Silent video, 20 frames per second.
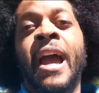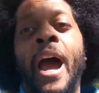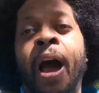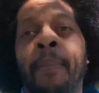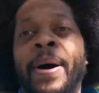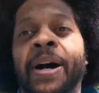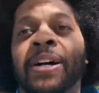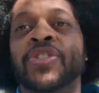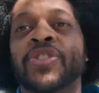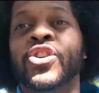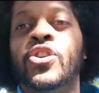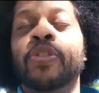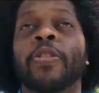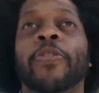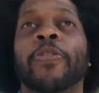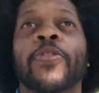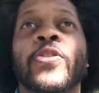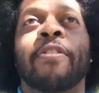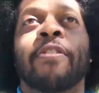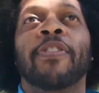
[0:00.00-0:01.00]
about you,
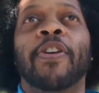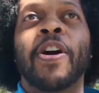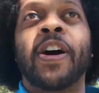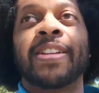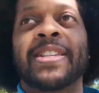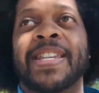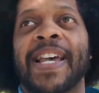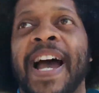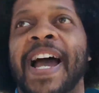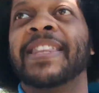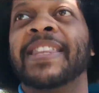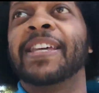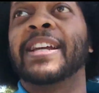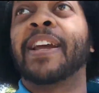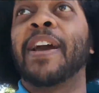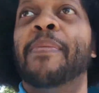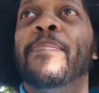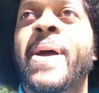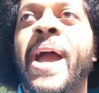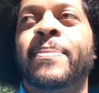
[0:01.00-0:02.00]
if you ever go outside and then
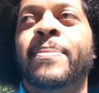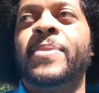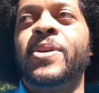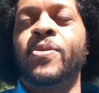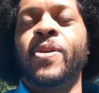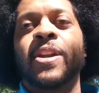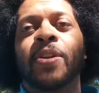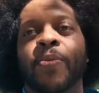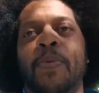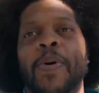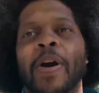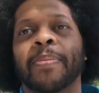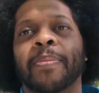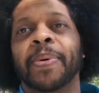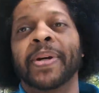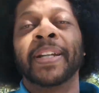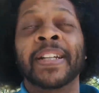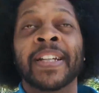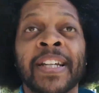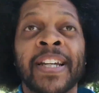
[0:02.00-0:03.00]
come back and be ready to work,
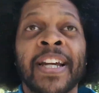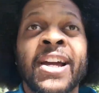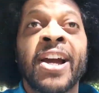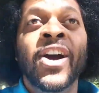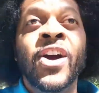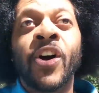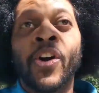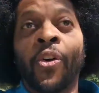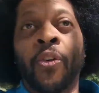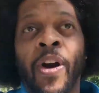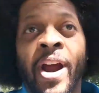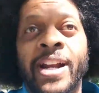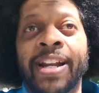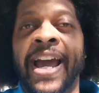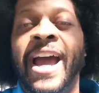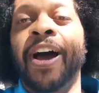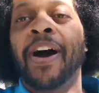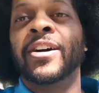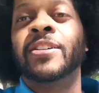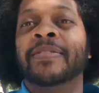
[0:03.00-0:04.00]
but right
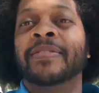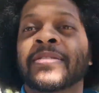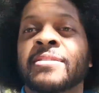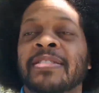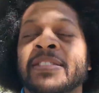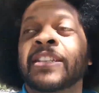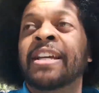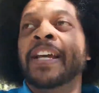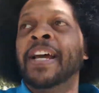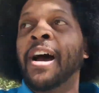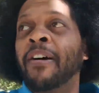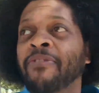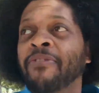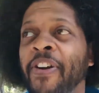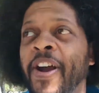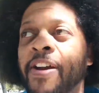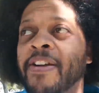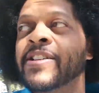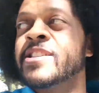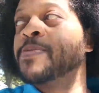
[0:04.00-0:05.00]
now I'm
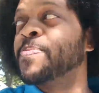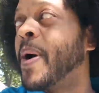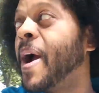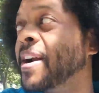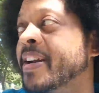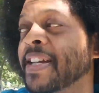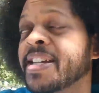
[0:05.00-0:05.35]
very inspired to